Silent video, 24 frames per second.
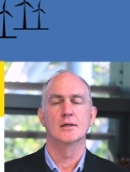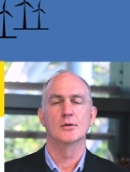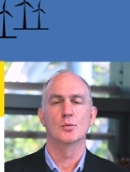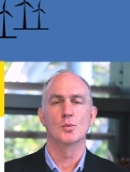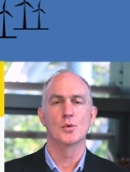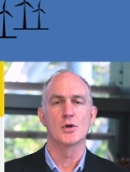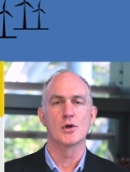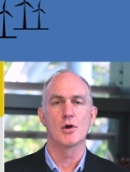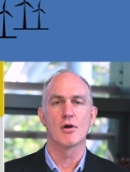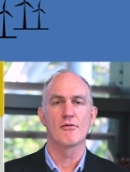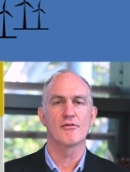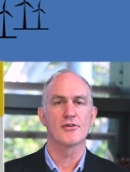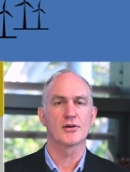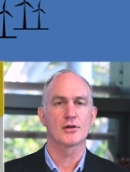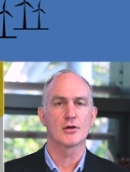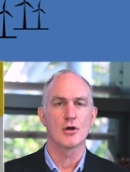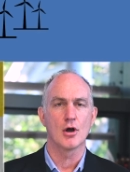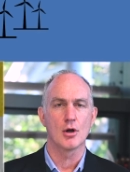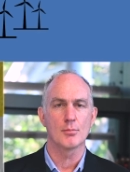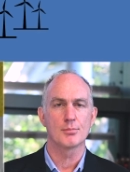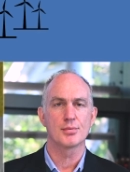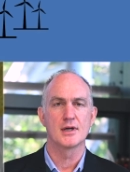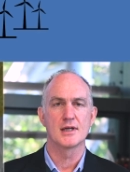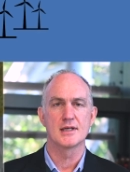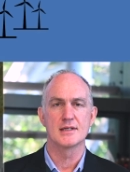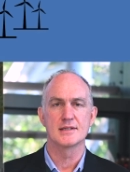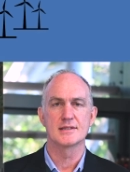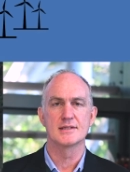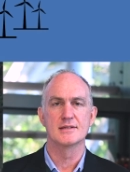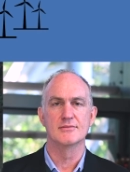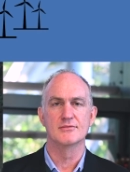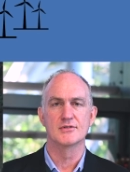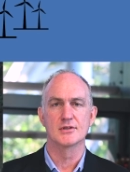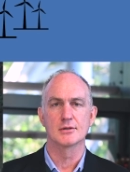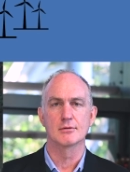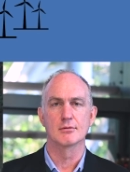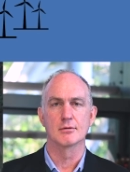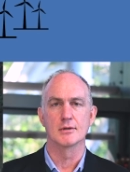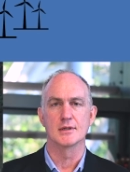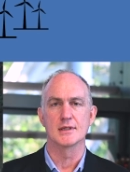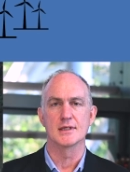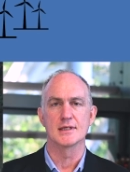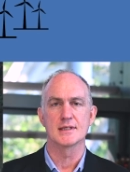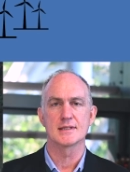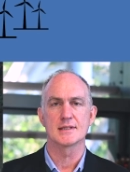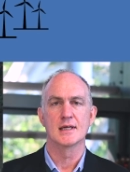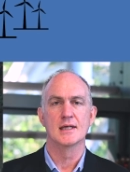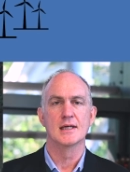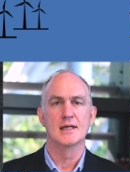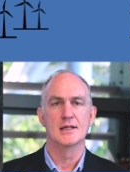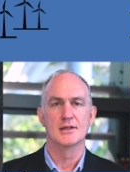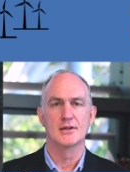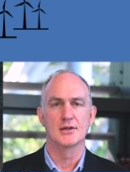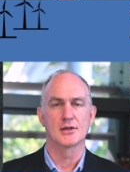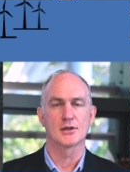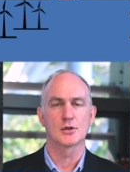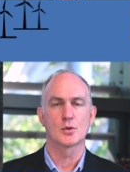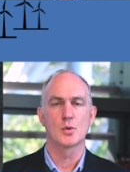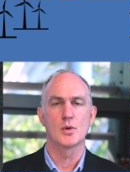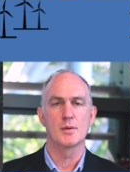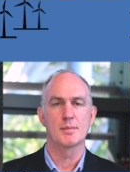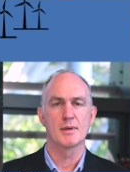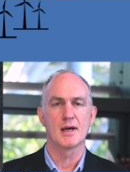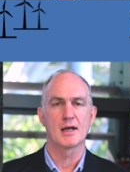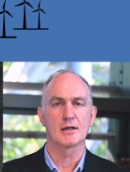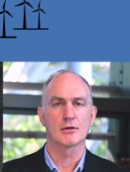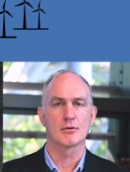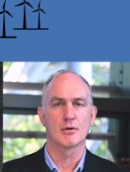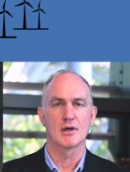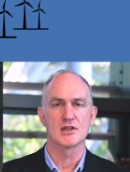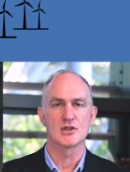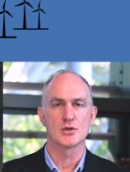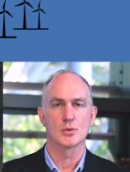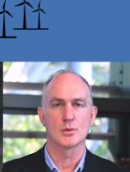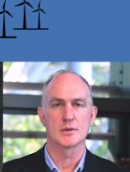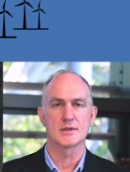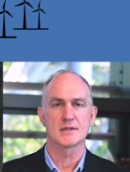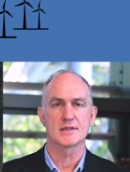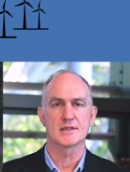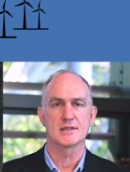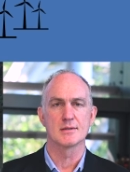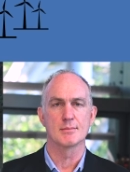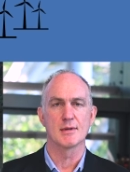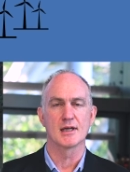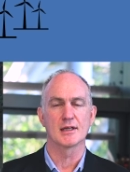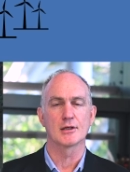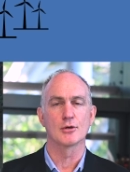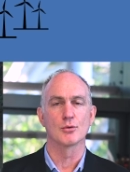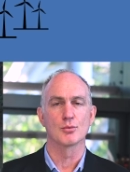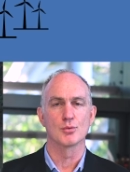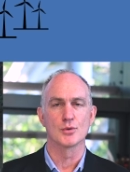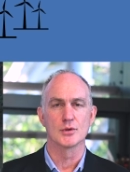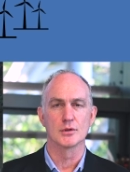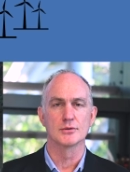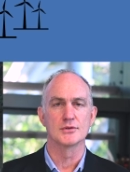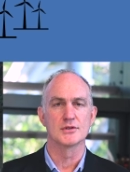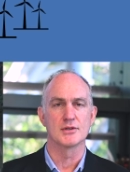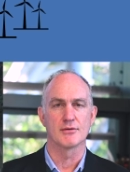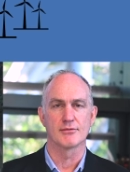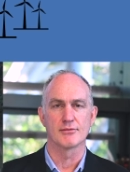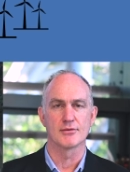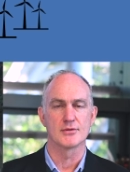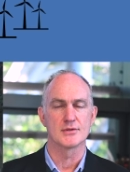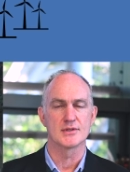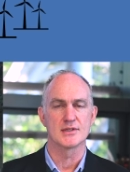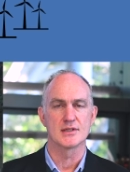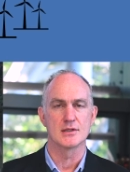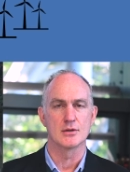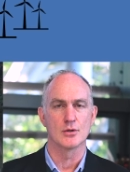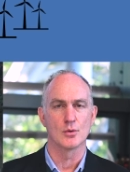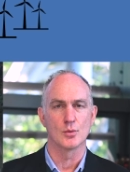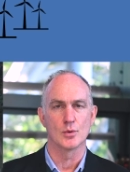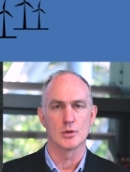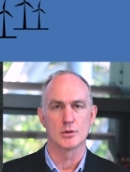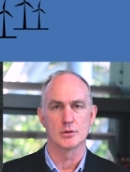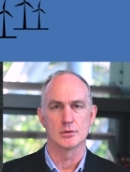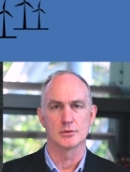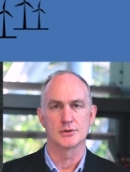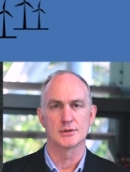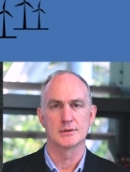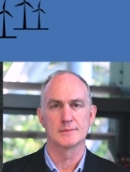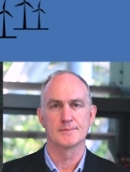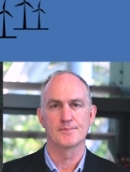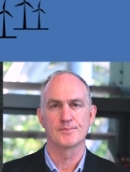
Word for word: we offer comprehensive degrees that equip our graduates to make a real difference in the world.